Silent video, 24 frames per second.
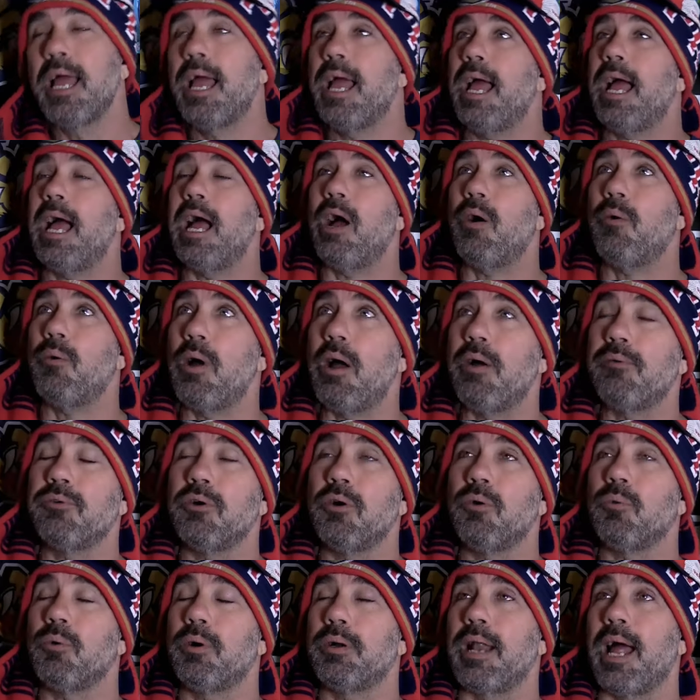
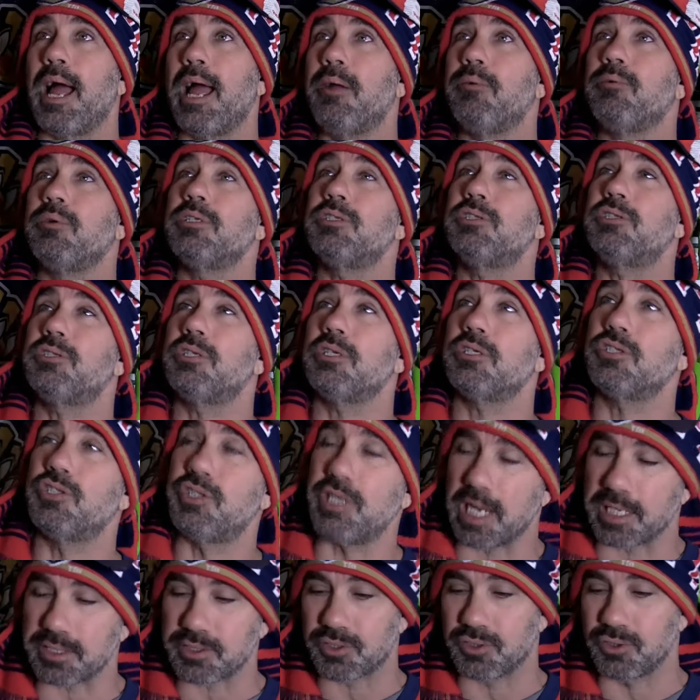However, what I would
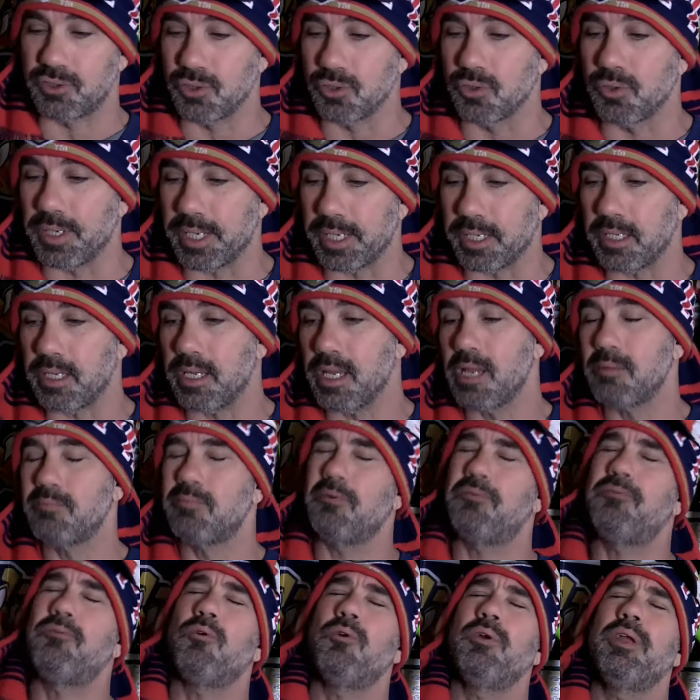suggest doing
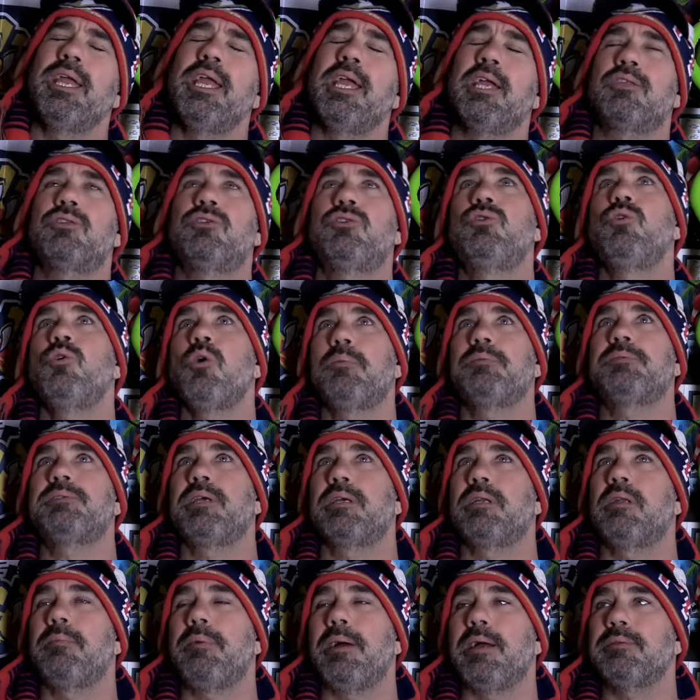before you get too
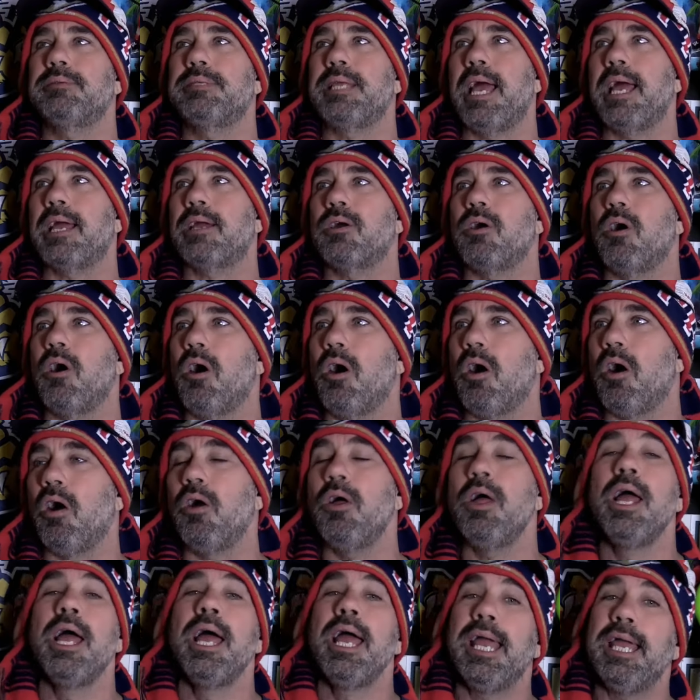upset about that
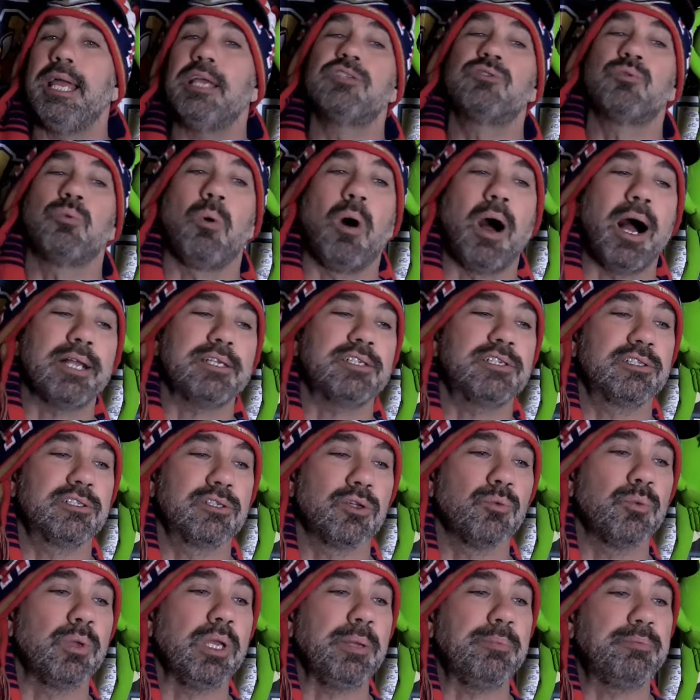call is watch the
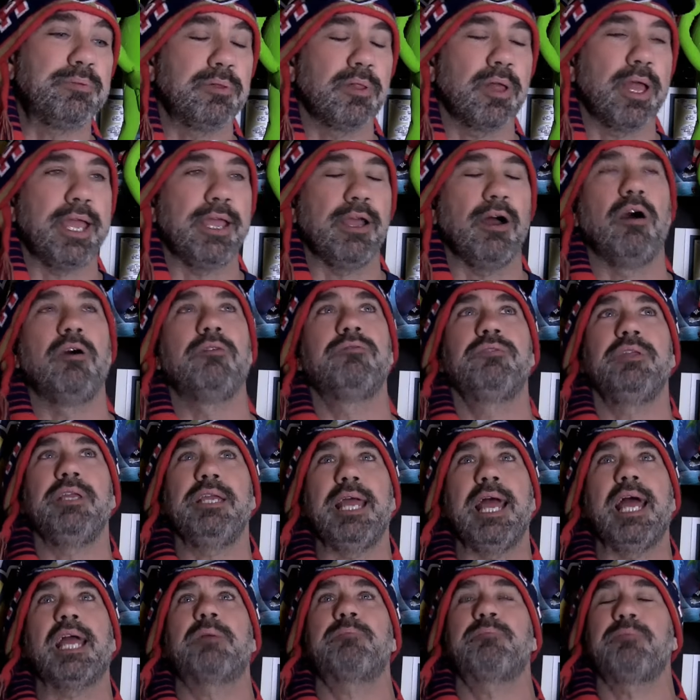replay of the
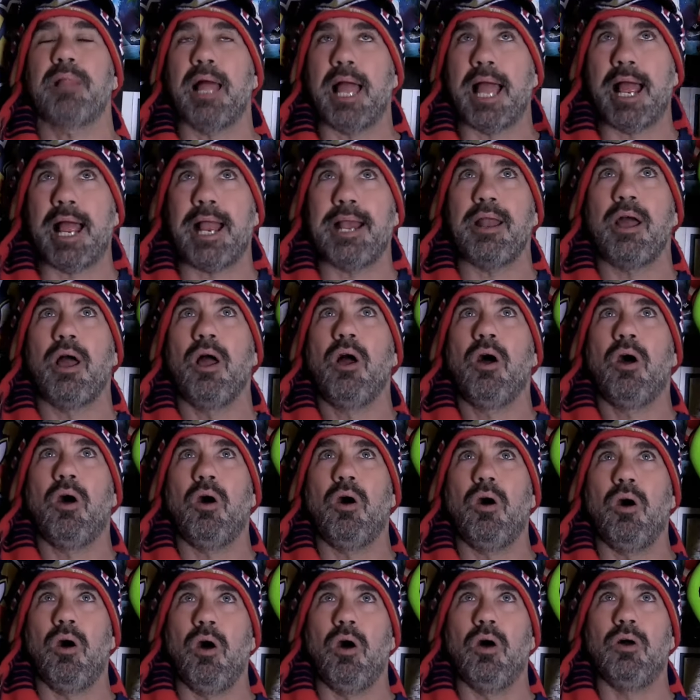Ekblad
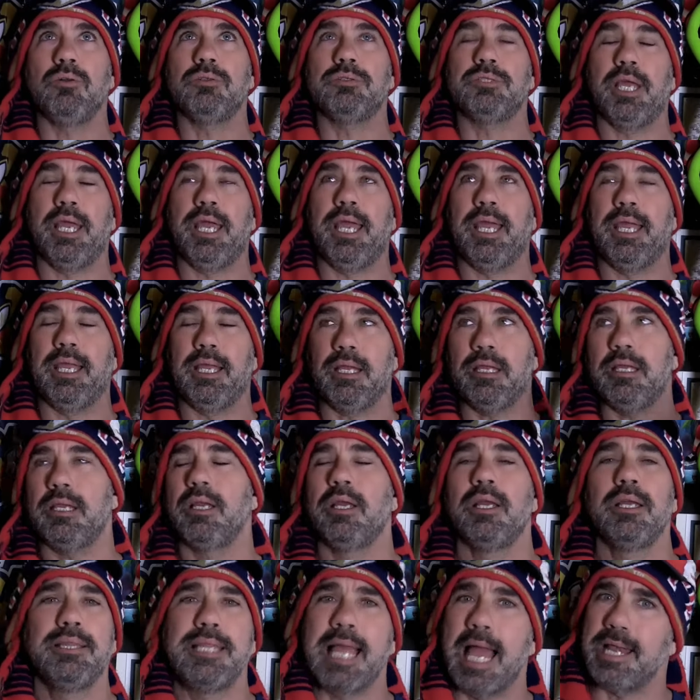holding
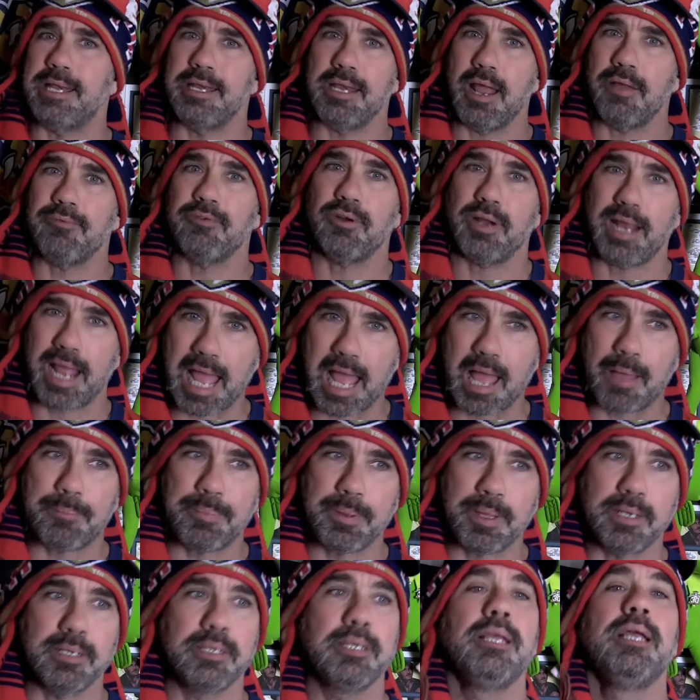that never
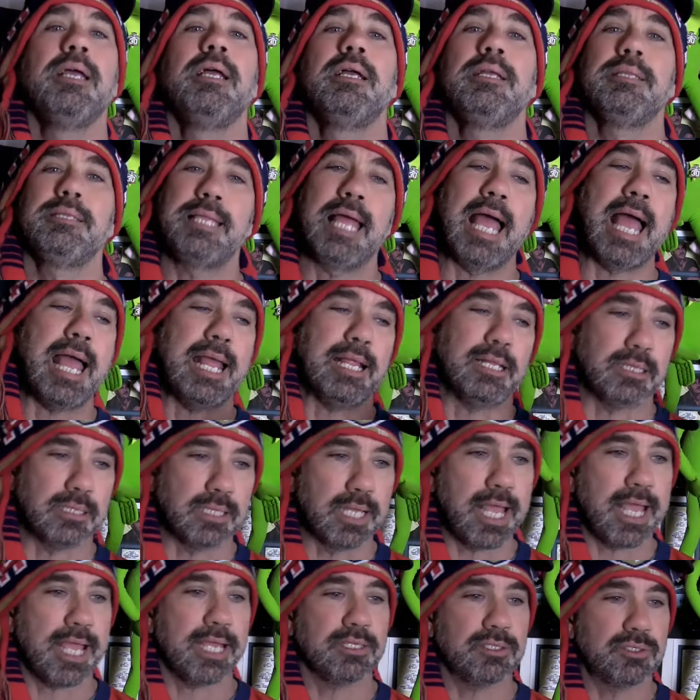happened that
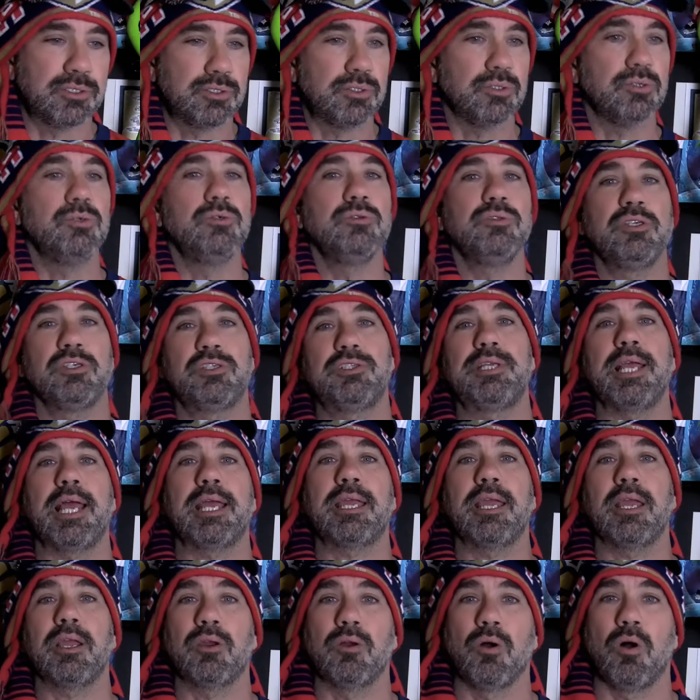led to the
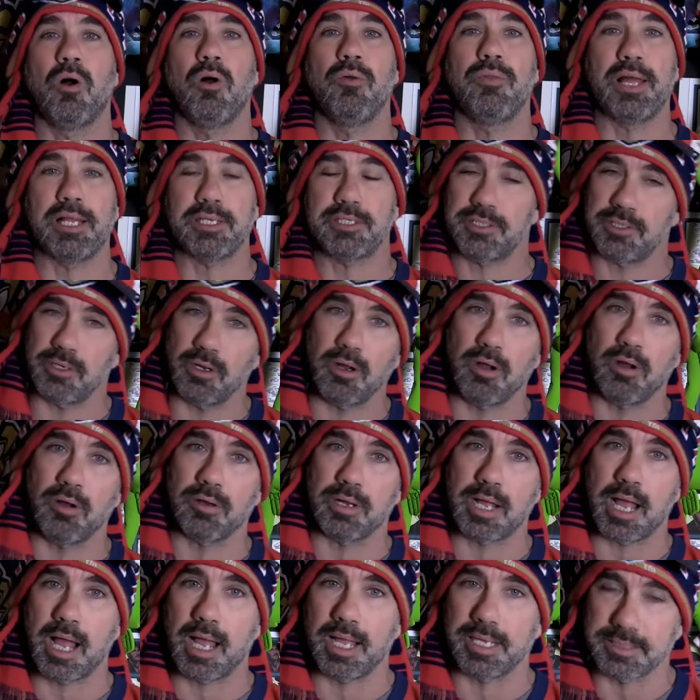second goal that y'all
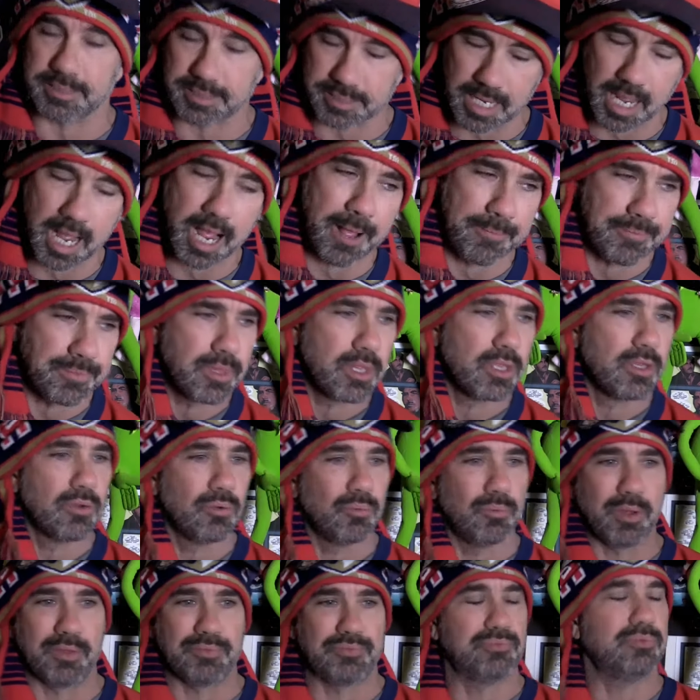guys got
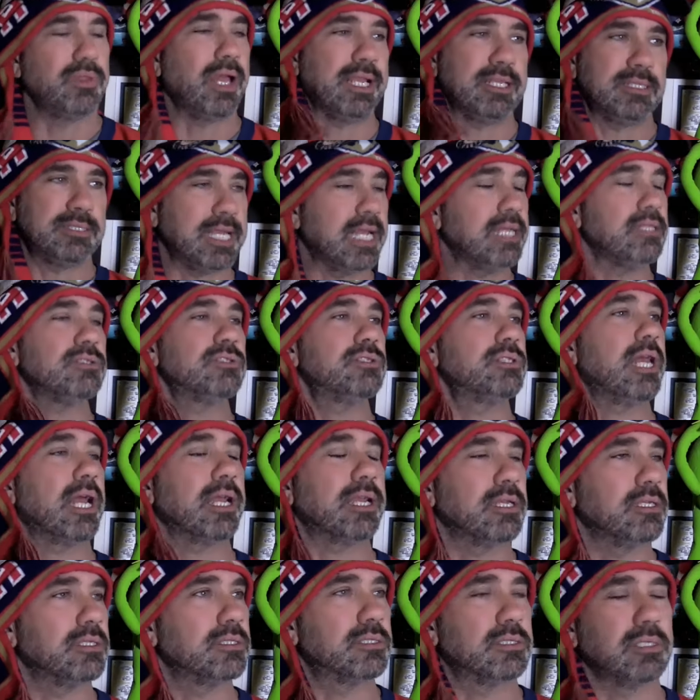with like 10
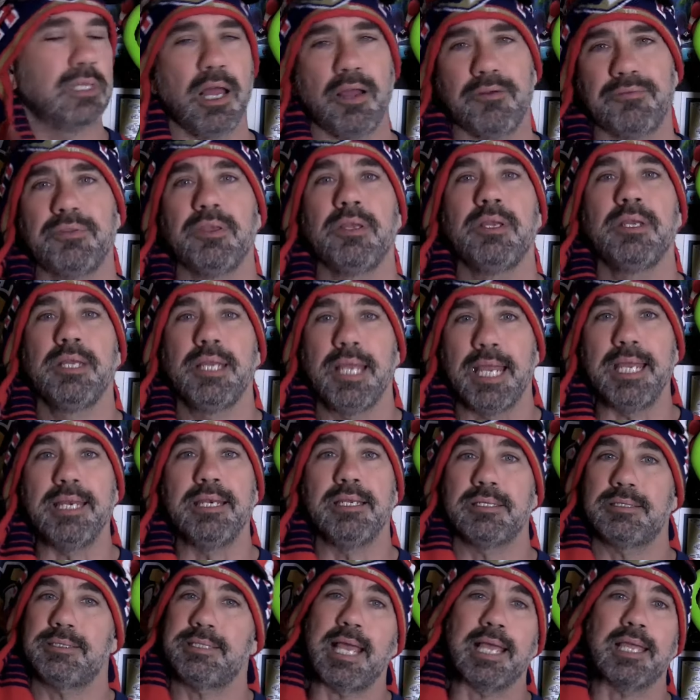seconds left in
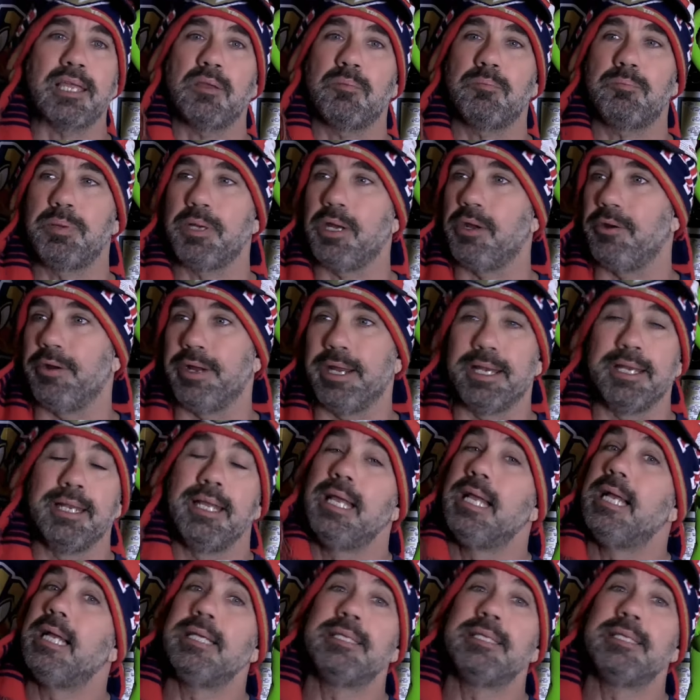the second period.